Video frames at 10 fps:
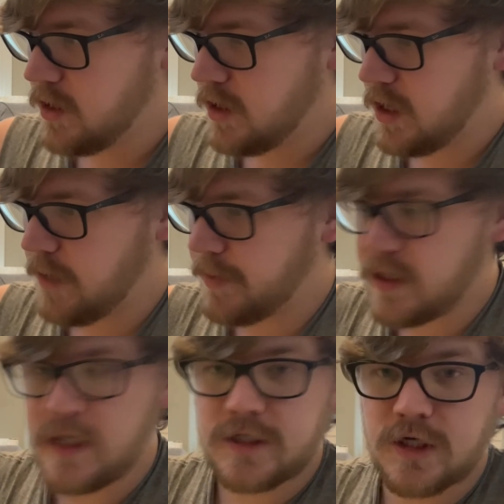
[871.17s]
a
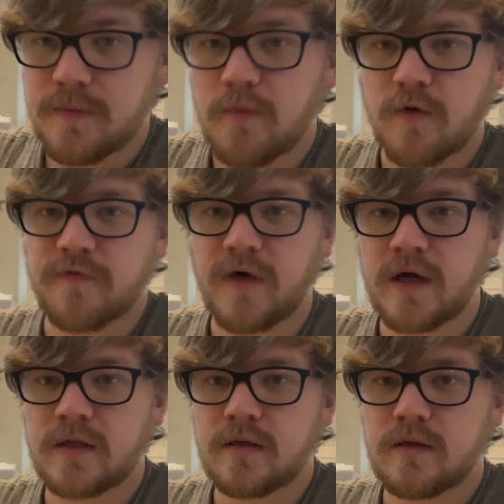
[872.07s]
bit easier, a bit more
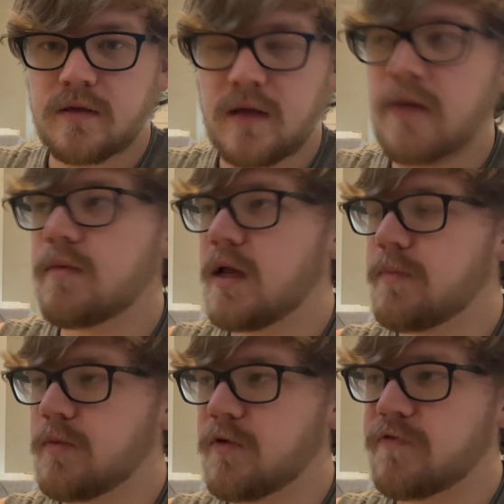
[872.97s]
fun. Not a
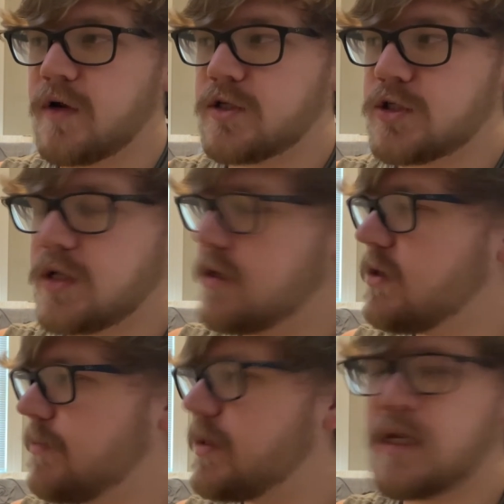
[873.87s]
bit more fun, just
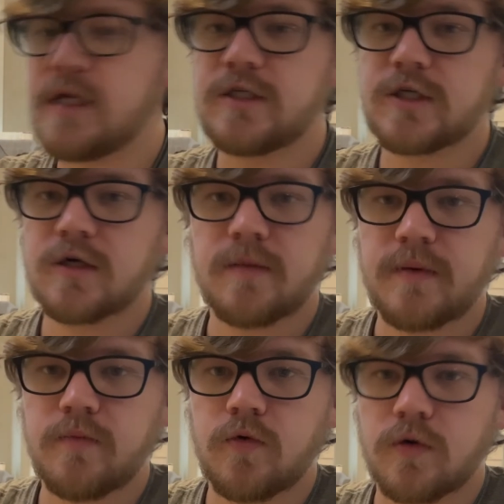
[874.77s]
a bit easier, a
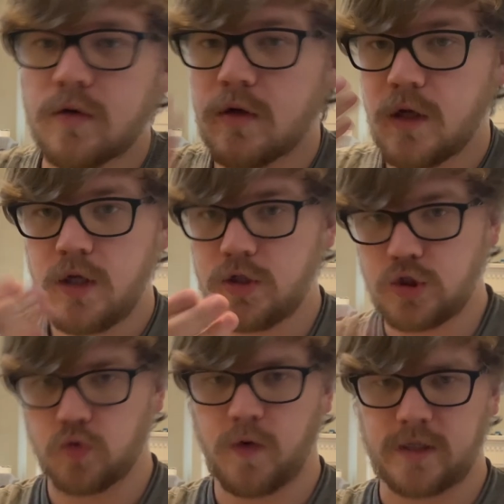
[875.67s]
bit more
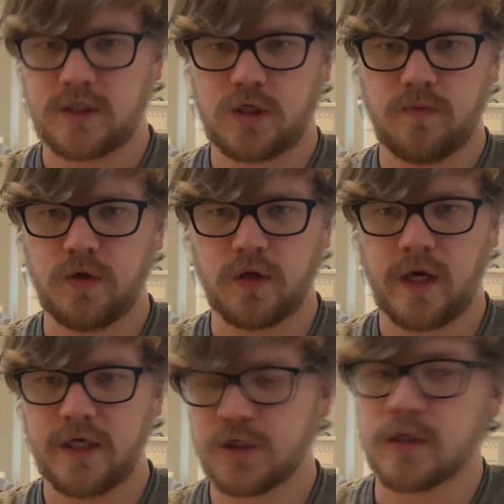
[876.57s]
direct
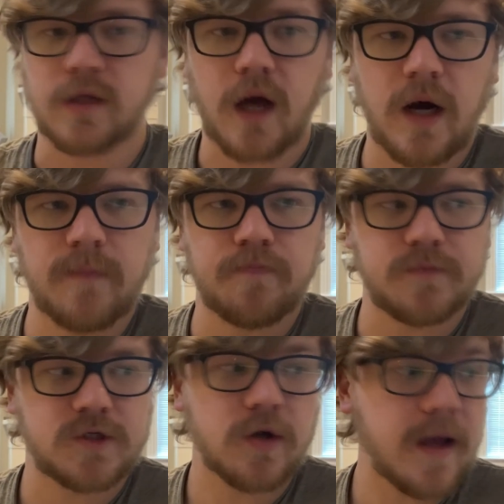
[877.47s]
communication.
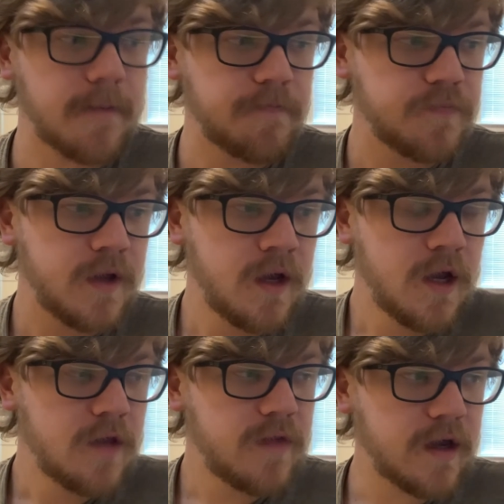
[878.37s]
So yeah,
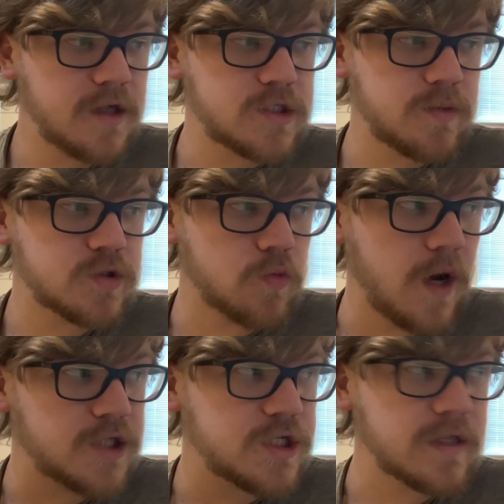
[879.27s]
thank you guys so much for
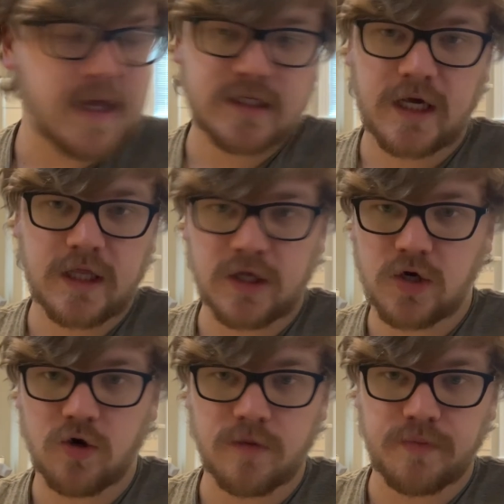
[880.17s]
watching. That's kind of the
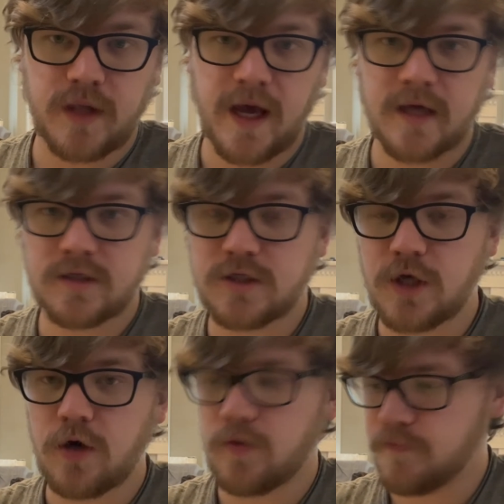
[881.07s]
current plan,
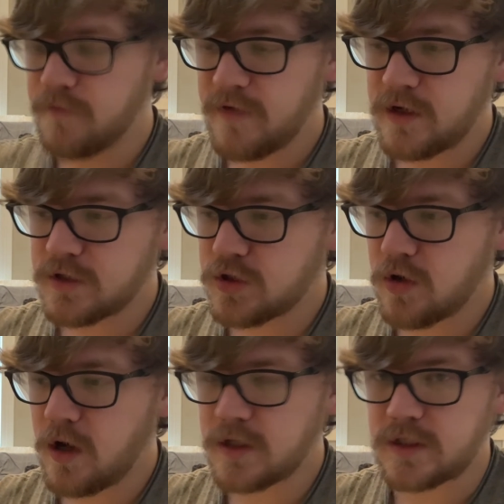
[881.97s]
so fingers
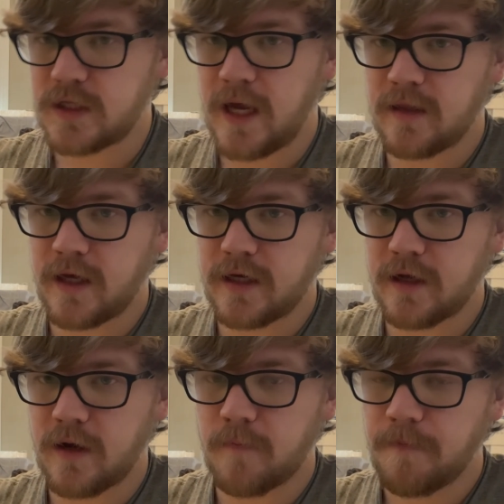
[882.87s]
crossed, and like,
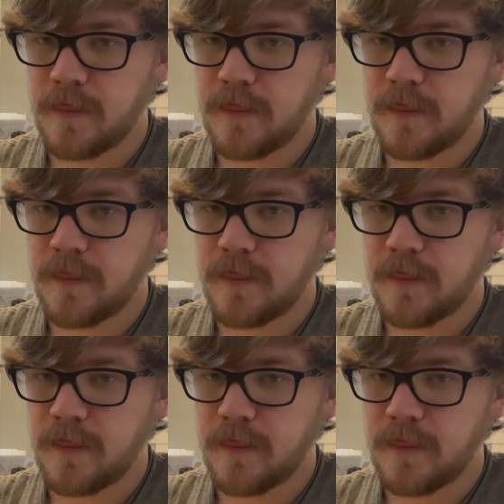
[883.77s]
you know,